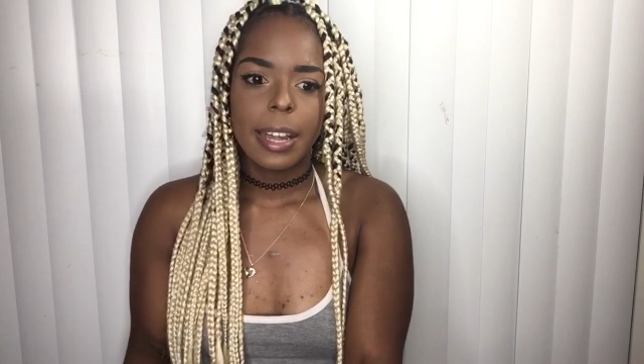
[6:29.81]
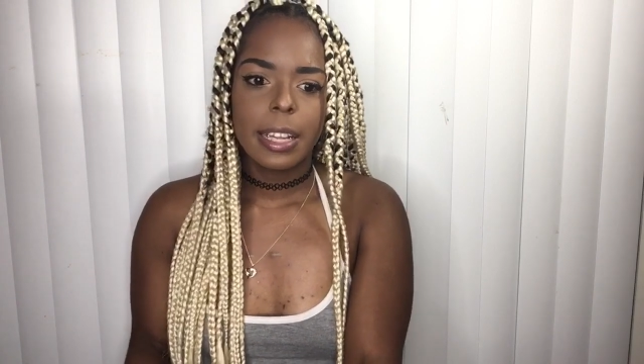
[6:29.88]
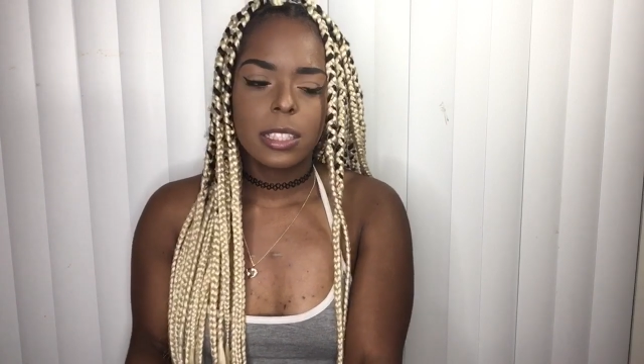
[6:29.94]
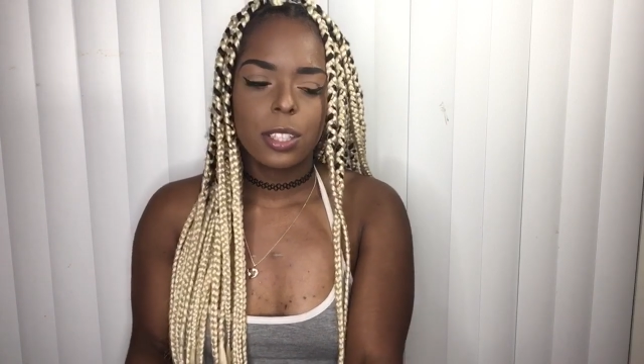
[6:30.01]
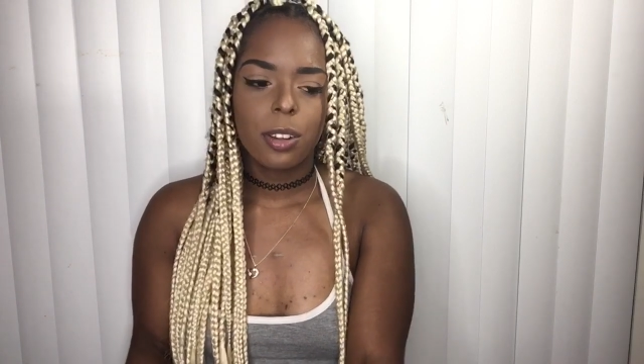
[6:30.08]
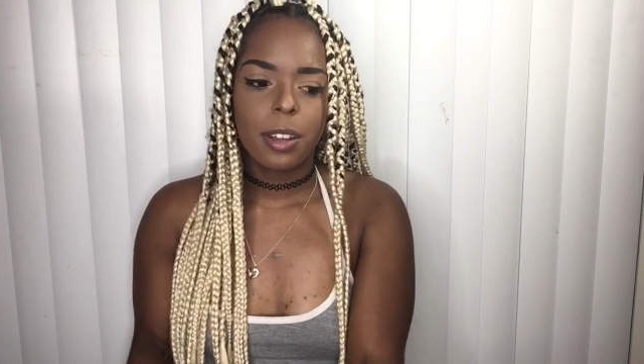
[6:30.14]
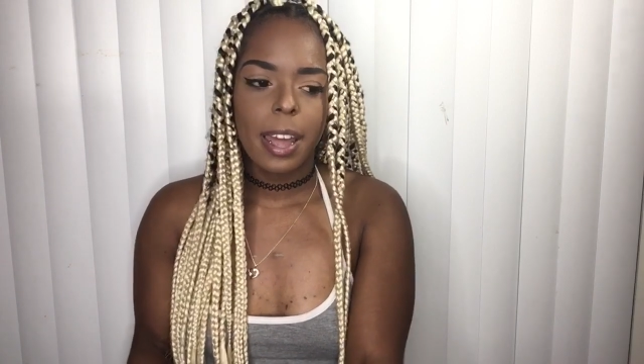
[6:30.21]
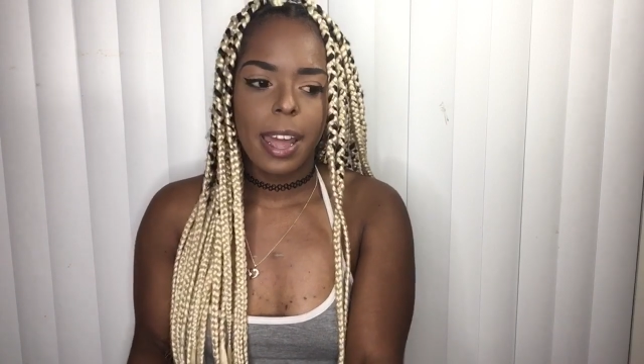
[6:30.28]

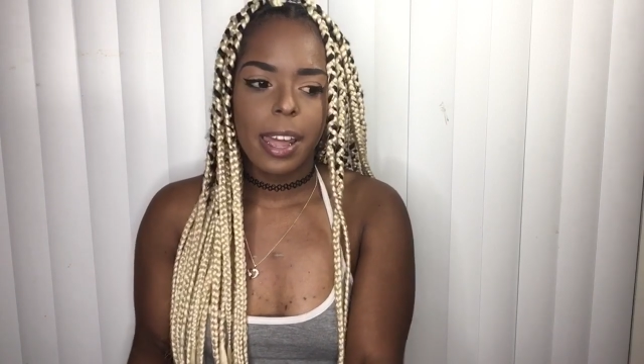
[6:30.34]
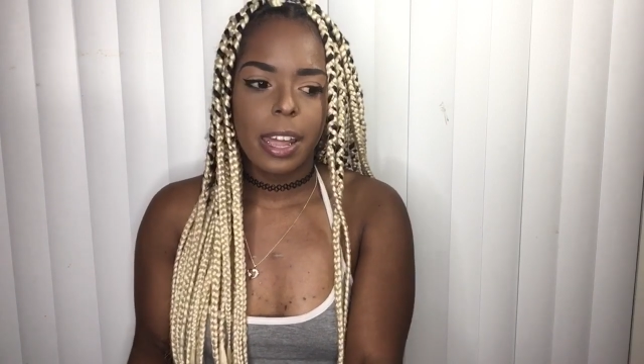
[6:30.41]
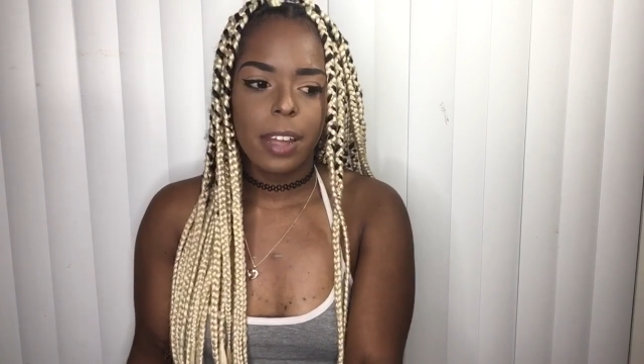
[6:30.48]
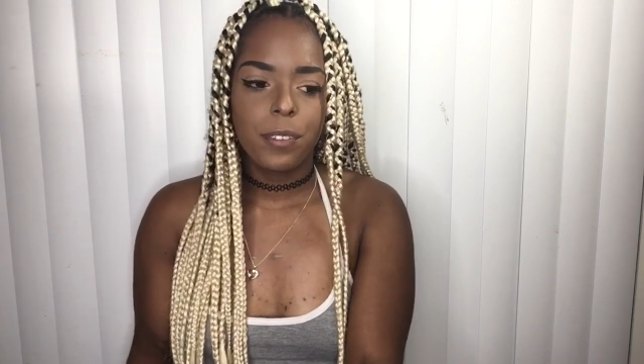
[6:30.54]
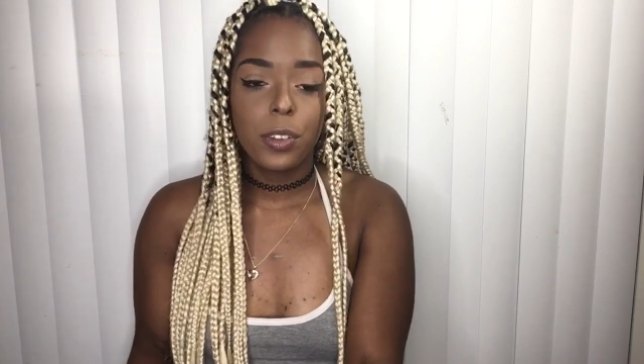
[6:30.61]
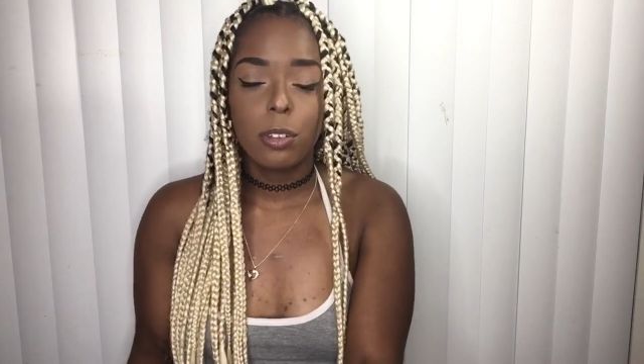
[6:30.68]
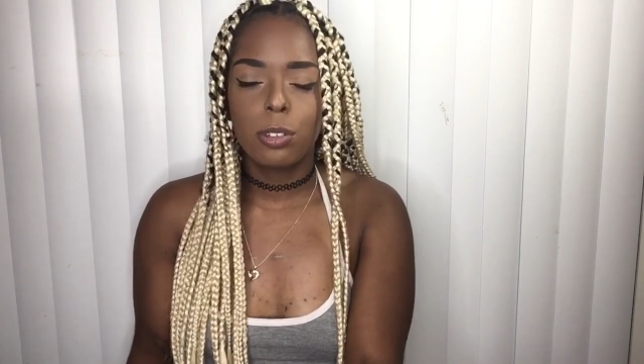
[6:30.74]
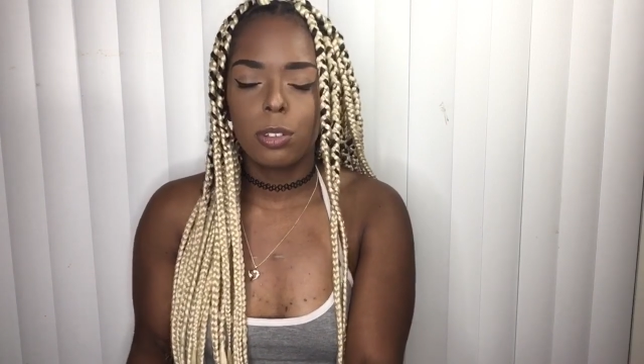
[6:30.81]
It's okay
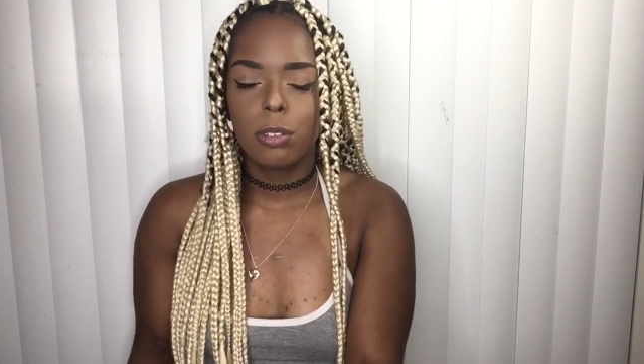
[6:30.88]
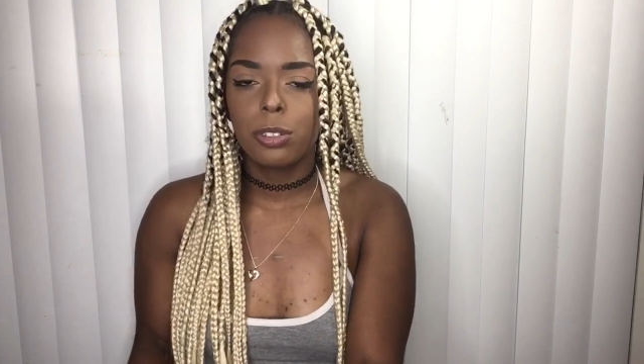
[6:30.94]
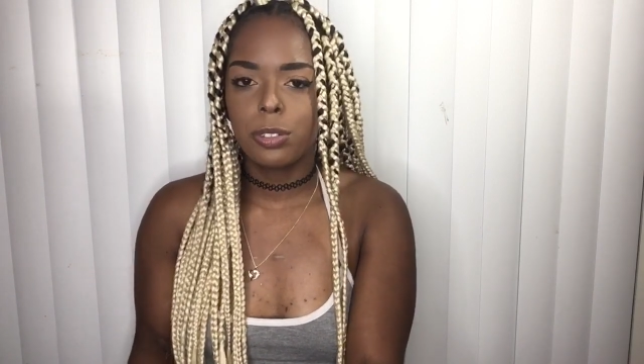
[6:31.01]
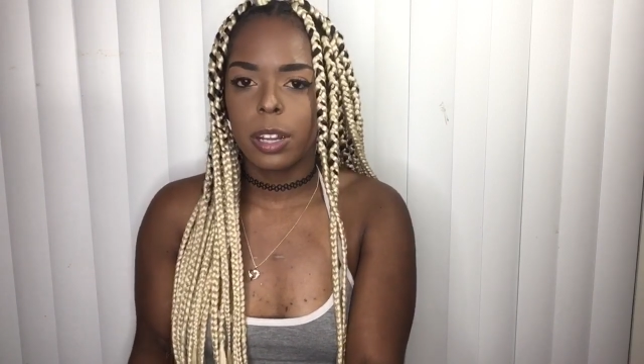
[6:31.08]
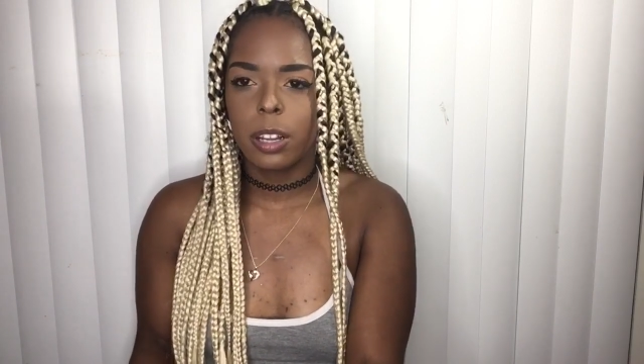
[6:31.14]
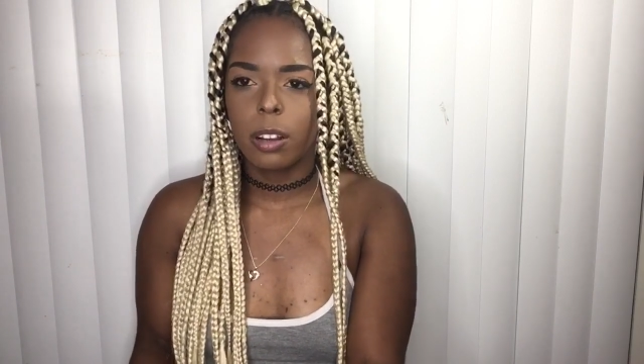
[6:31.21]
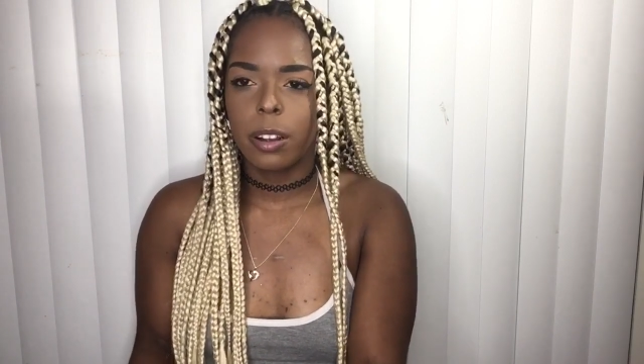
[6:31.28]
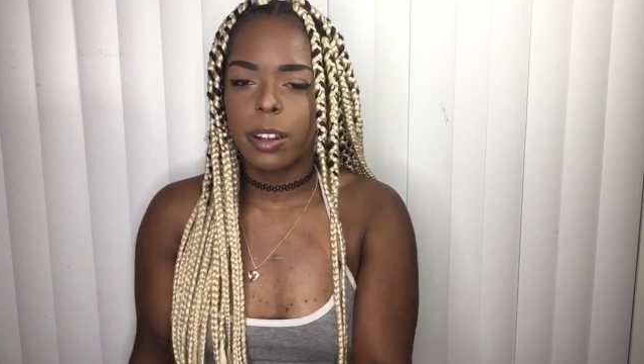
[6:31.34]
if you do
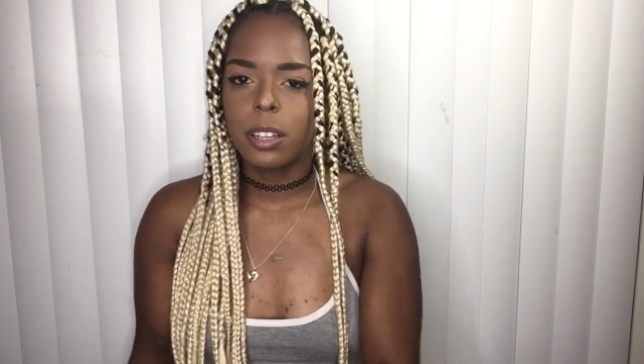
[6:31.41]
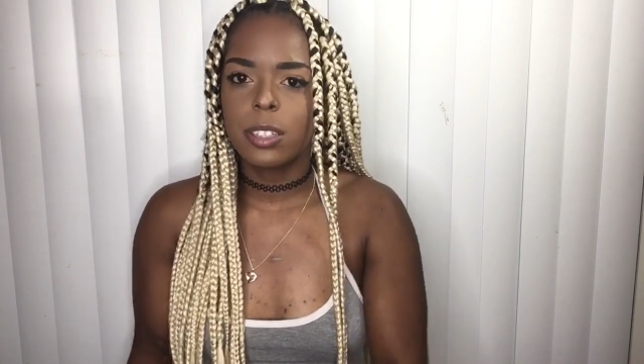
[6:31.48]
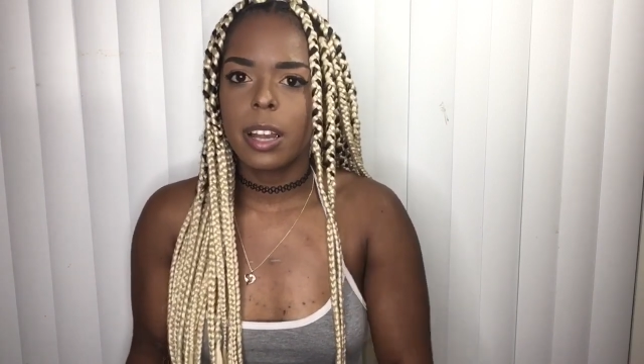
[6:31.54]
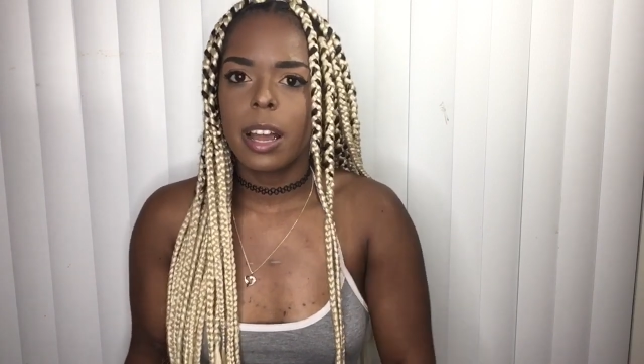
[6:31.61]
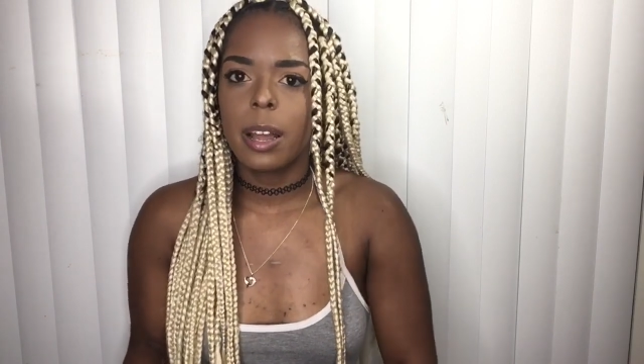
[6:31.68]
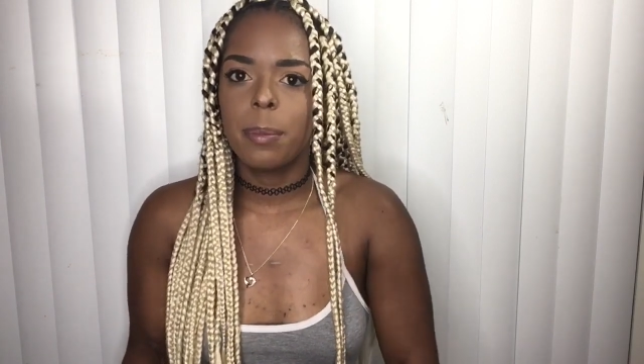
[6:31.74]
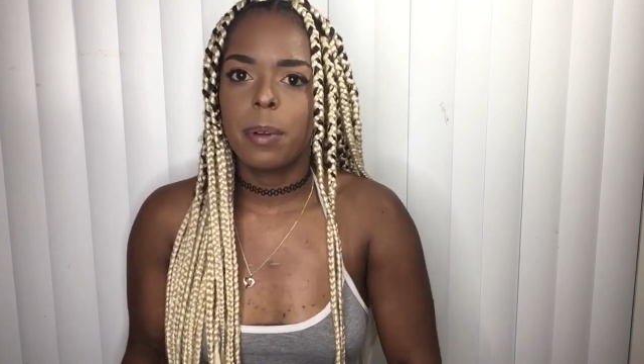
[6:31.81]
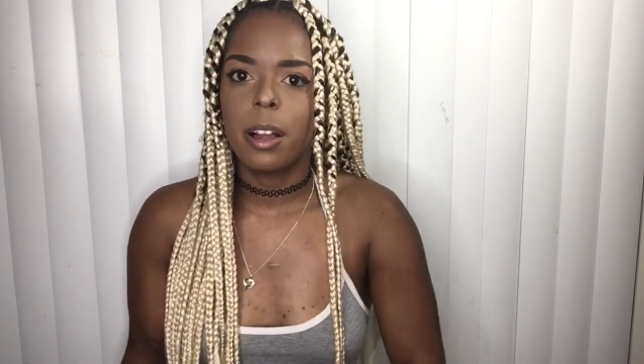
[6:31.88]
drink on your
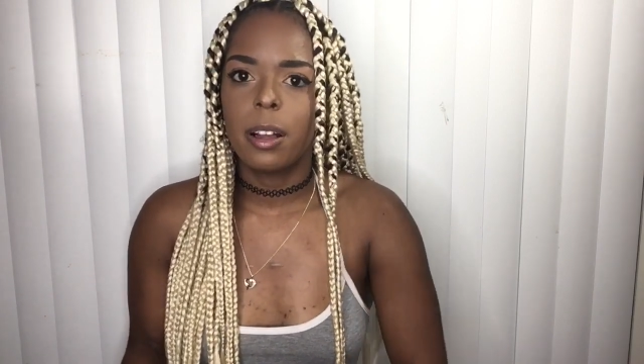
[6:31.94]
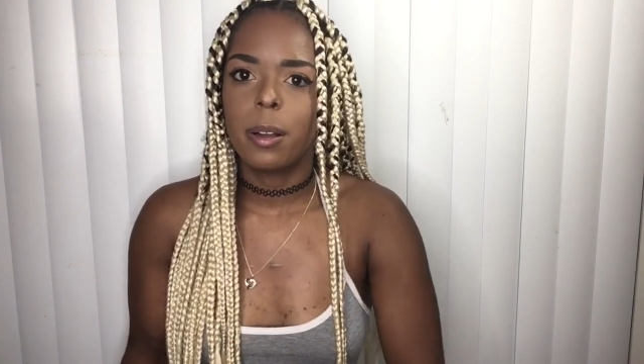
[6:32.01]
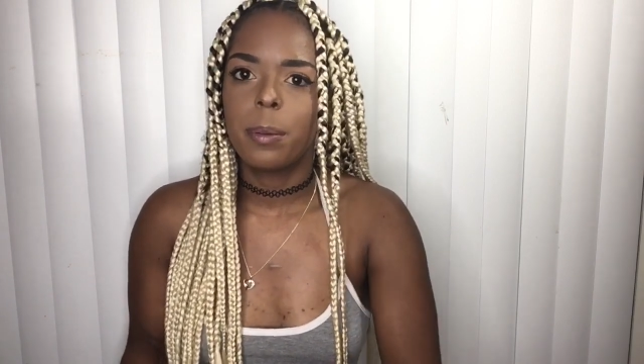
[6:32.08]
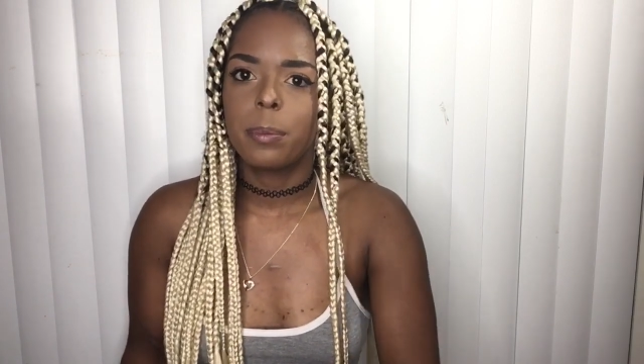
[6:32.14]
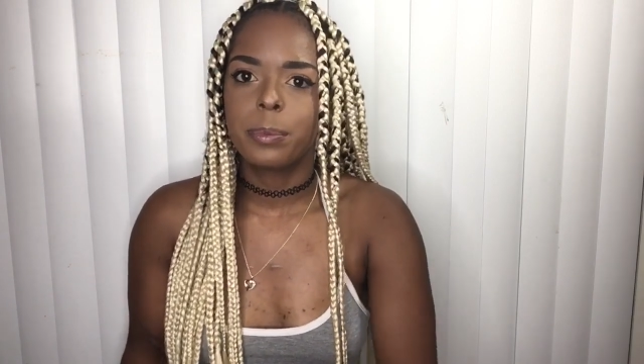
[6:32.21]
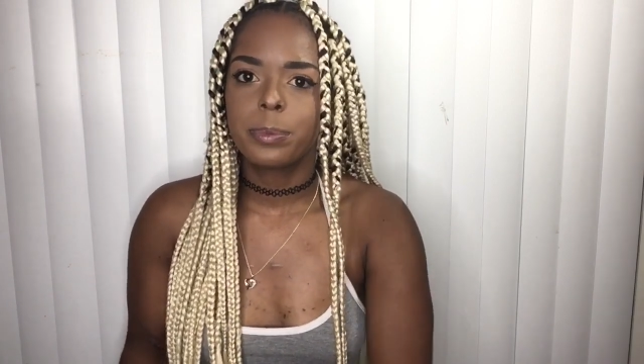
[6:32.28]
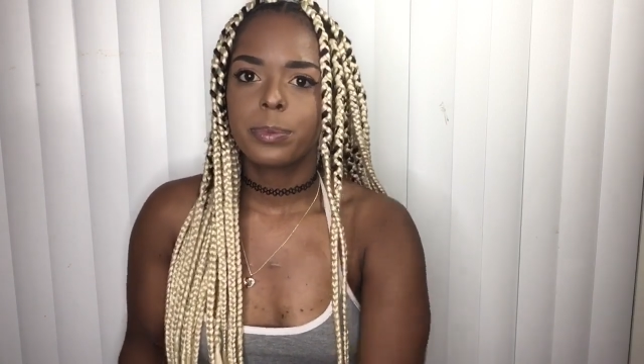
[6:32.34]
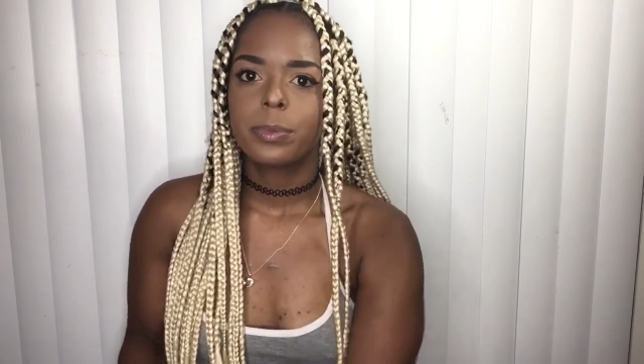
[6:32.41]

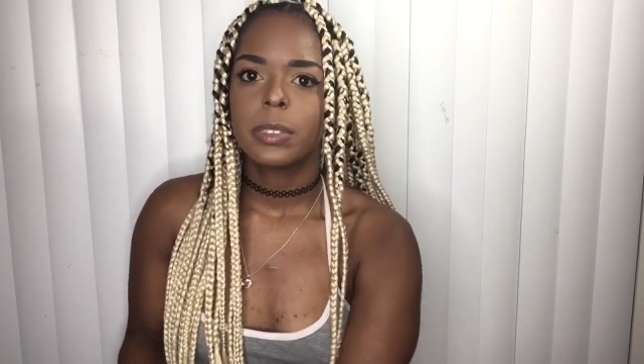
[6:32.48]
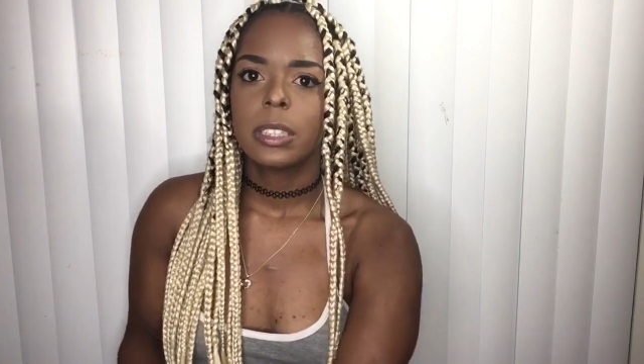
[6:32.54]
job.